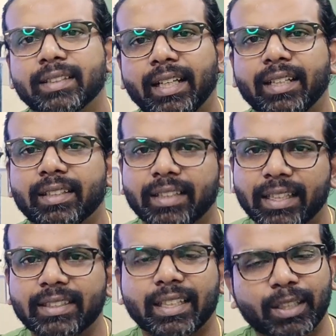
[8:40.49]
that
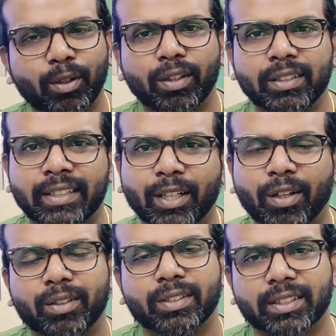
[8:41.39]
there's nothing going to stick
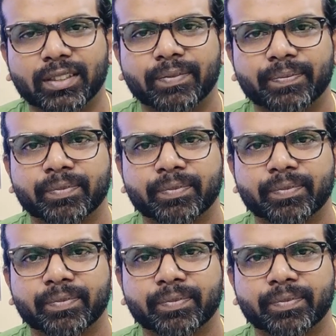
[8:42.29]
onto this.